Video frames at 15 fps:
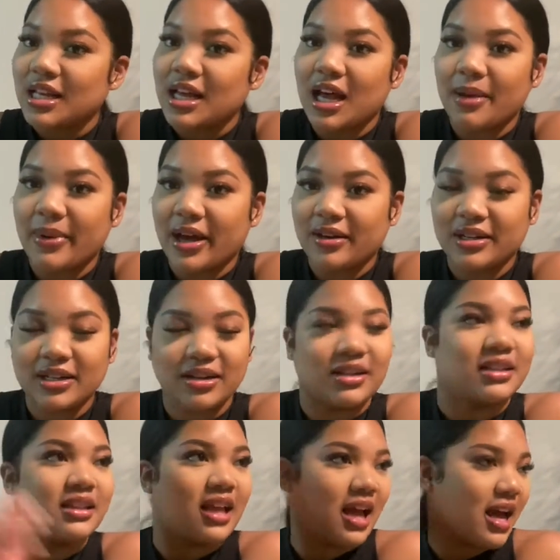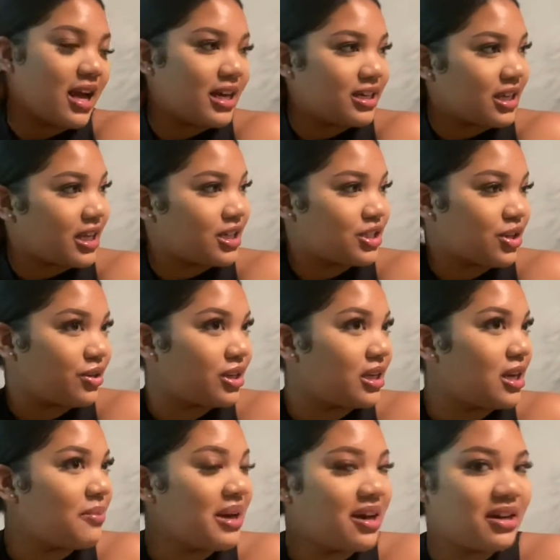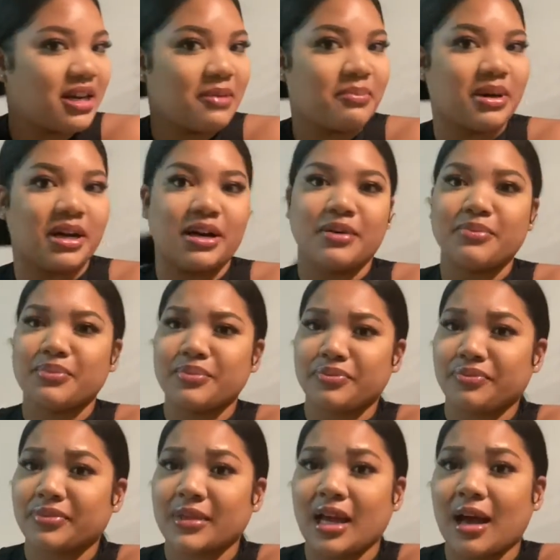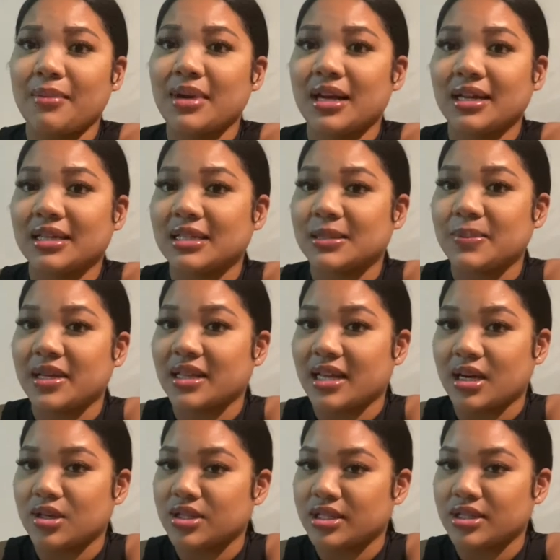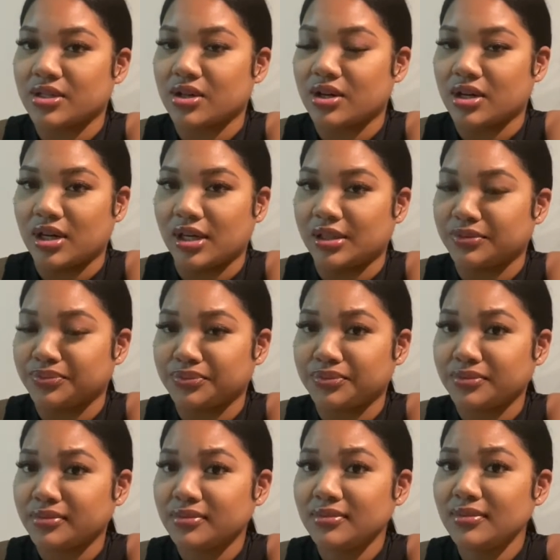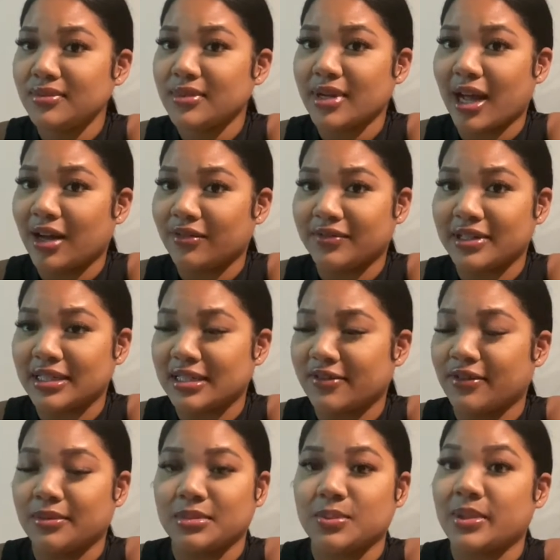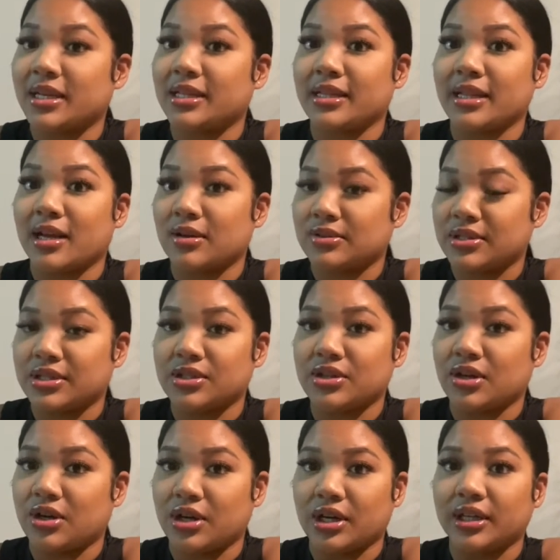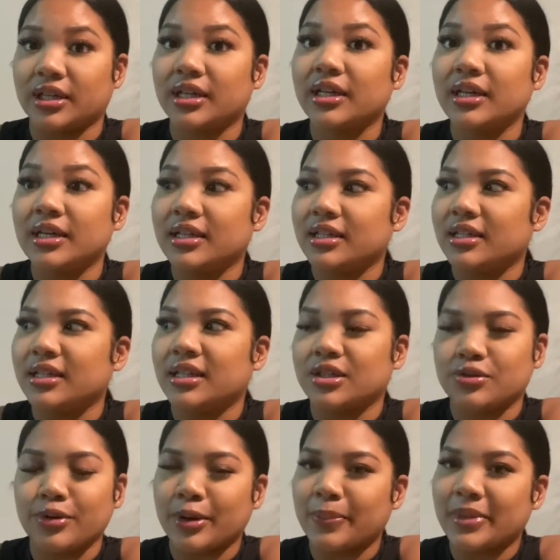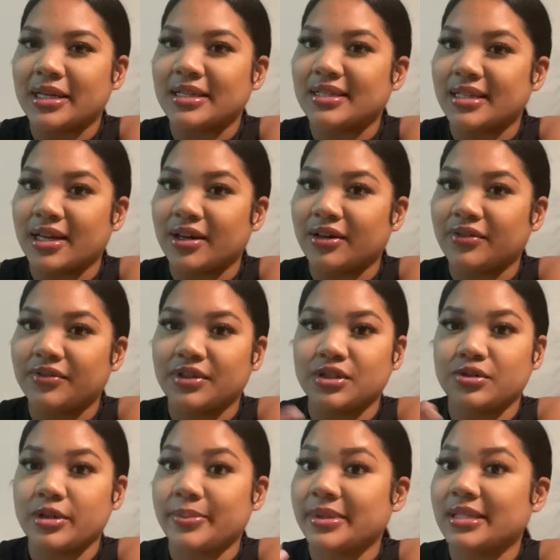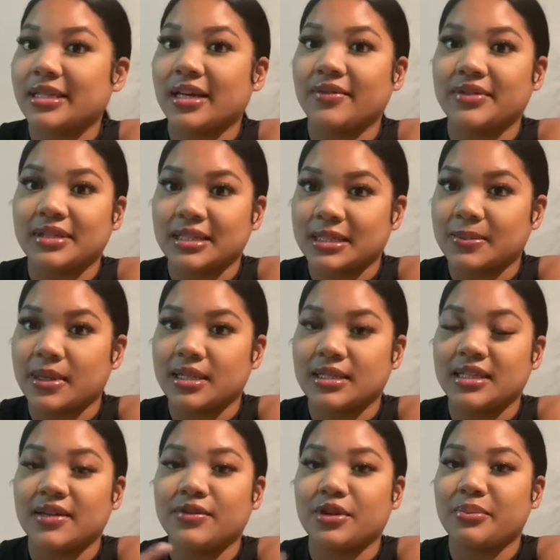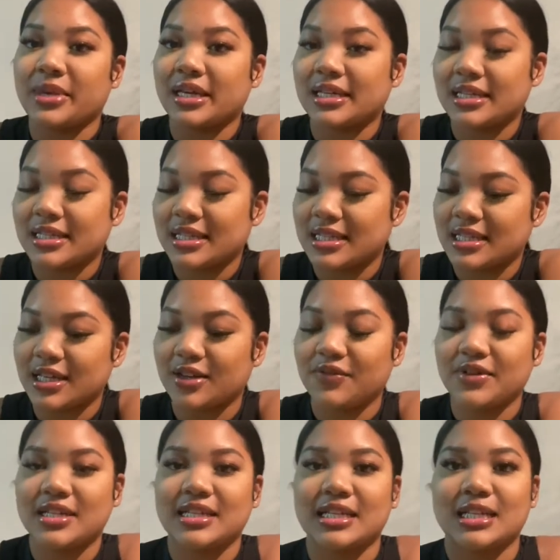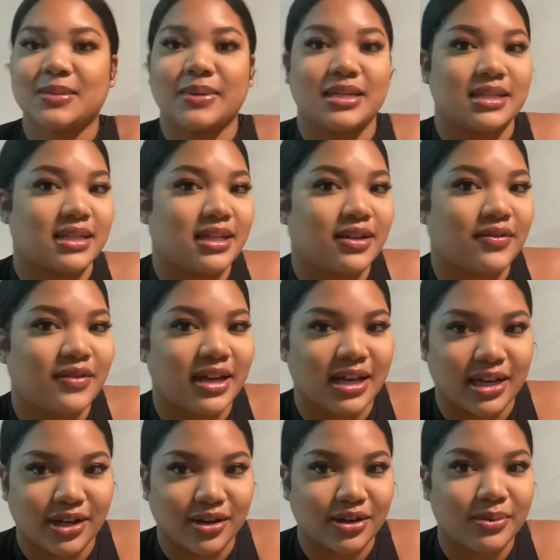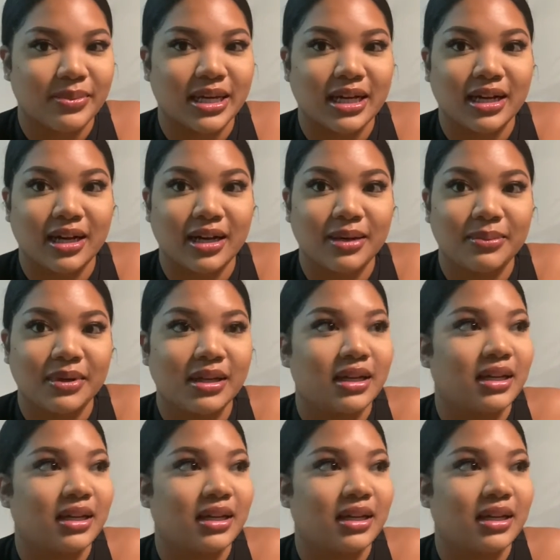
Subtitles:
about it online, like joking about it, but I'm not gonna spend thousands on outfits if I'm spending thousands on the trip itself. The trip itself is expensive, the maintenance itself is expensive. Hair, makeup,